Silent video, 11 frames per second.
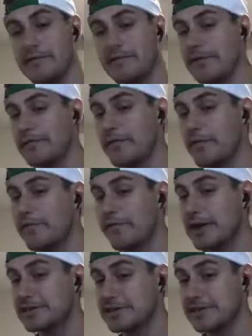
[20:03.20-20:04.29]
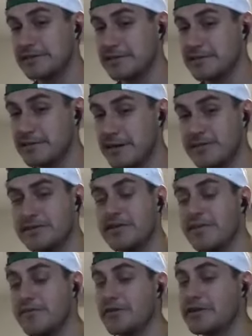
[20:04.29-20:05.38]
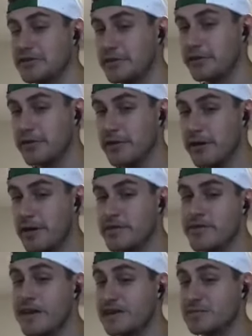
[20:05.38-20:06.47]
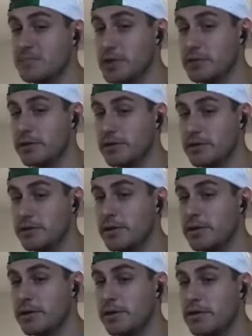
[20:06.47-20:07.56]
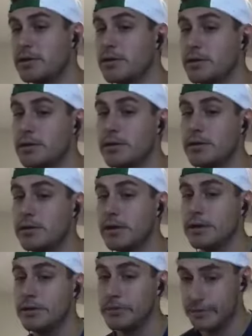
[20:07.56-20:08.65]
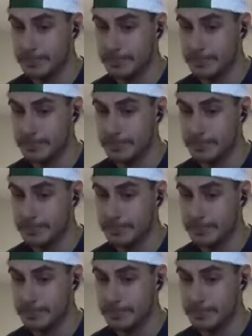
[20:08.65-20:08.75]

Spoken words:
a frescas into the freezer and that they exploded. Didn't do it.